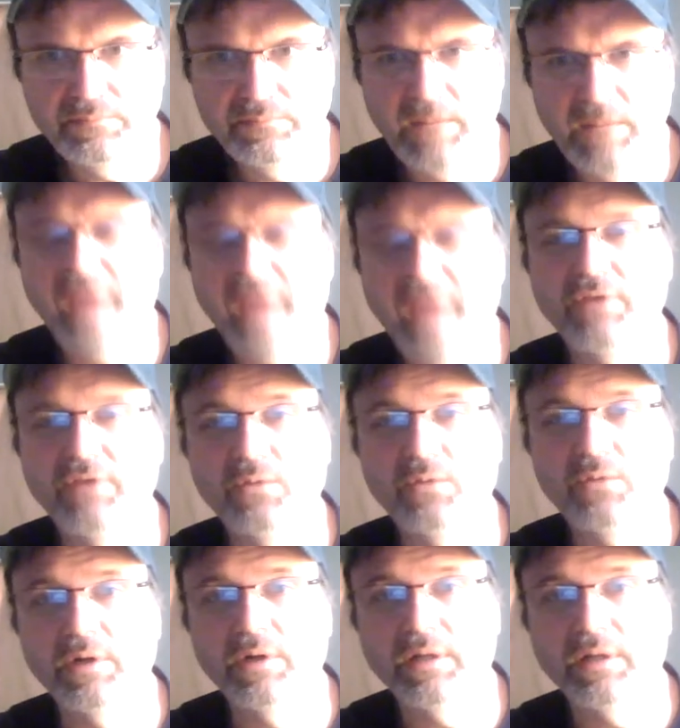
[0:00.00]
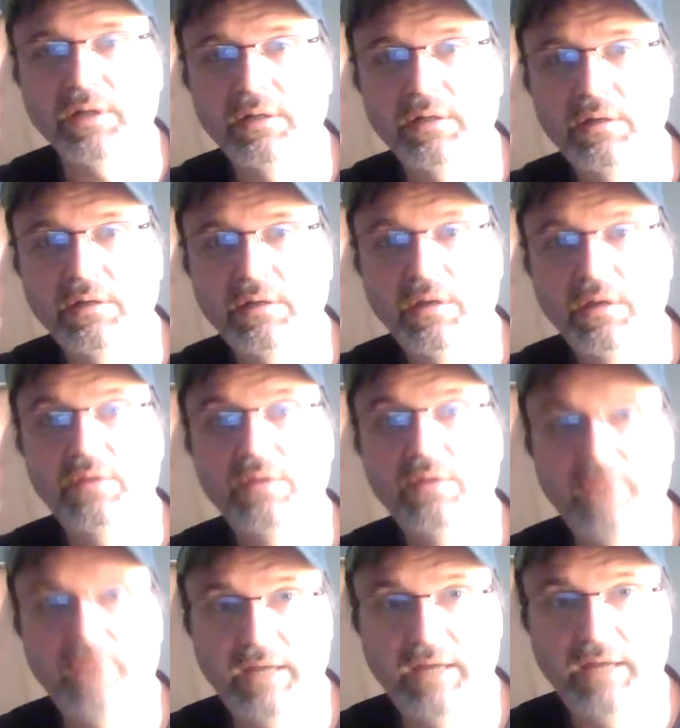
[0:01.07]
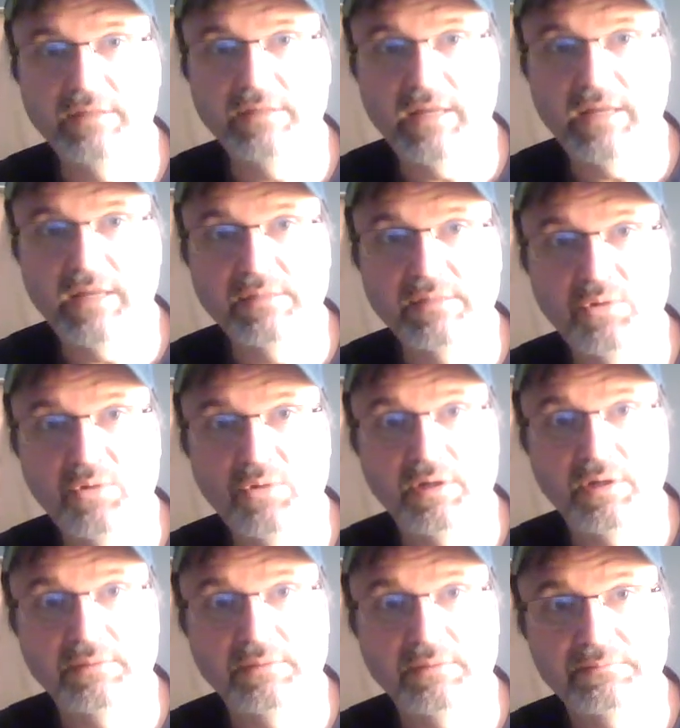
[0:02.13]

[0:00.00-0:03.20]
Have fun at work. That is an oxymoron.